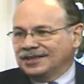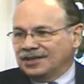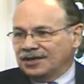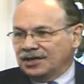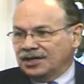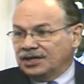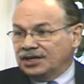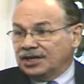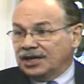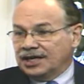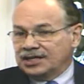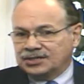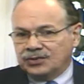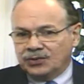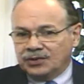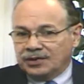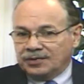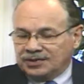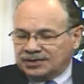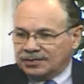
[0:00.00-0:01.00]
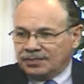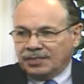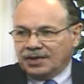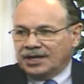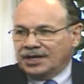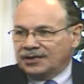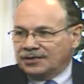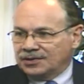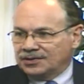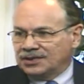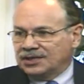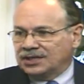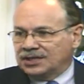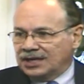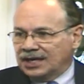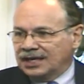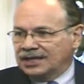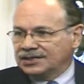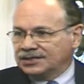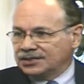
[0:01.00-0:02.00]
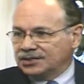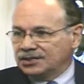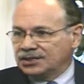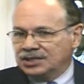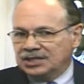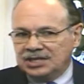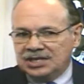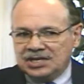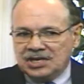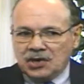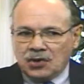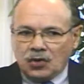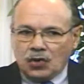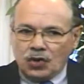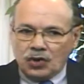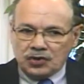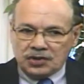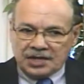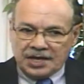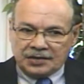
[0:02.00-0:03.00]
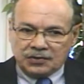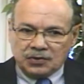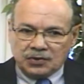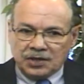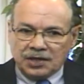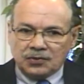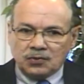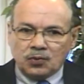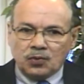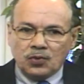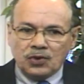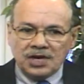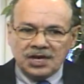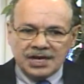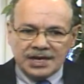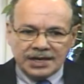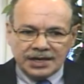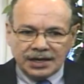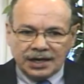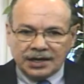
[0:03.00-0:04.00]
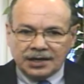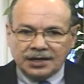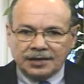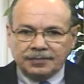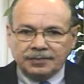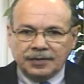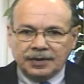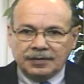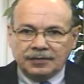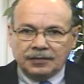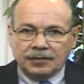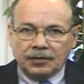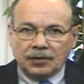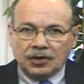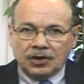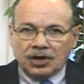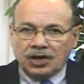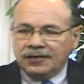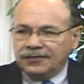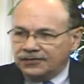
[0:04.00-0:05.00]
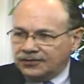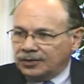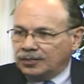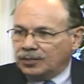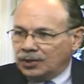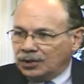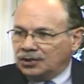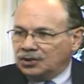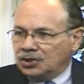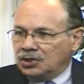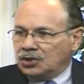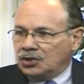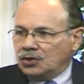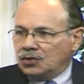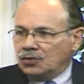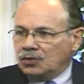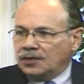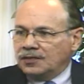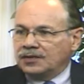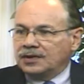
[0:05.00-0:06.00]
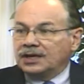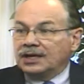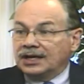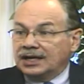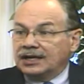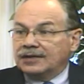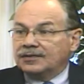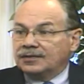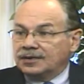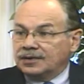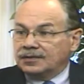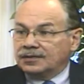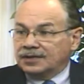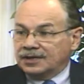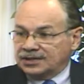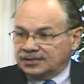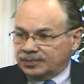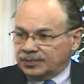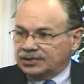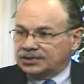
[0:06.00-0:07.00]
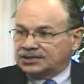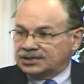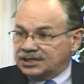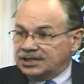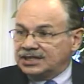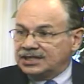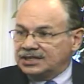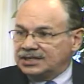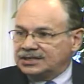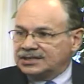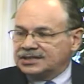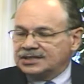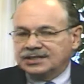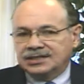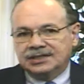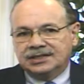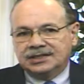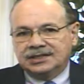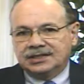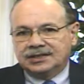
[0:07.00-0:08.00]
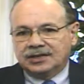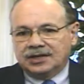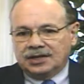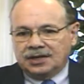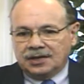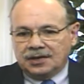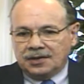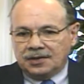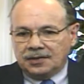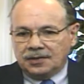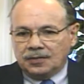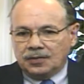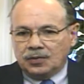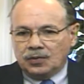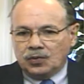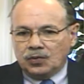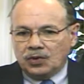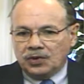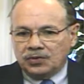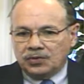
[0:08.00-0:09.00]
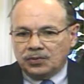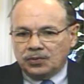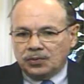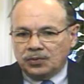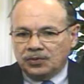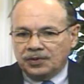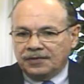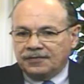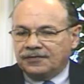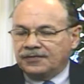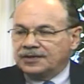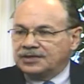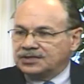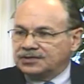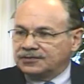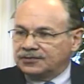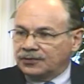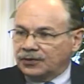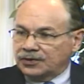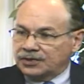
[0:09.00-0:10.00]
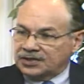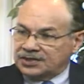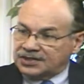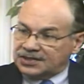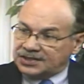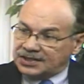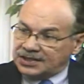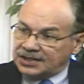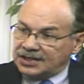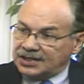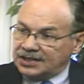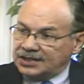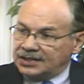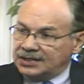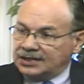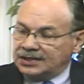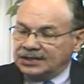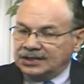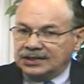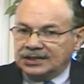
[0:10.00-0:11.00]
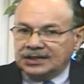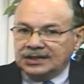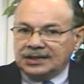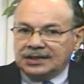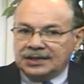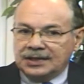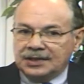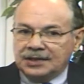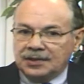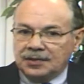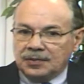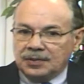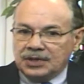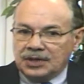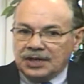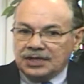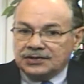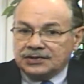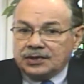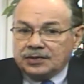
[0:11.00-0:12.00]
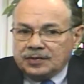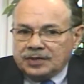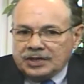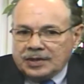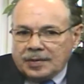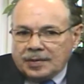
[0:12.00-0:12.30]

in, in, in, an election, whether it's mayor or city council, that that we are comfortable with their level of expertise, uh, with their vision for the city, uh, you know, and so.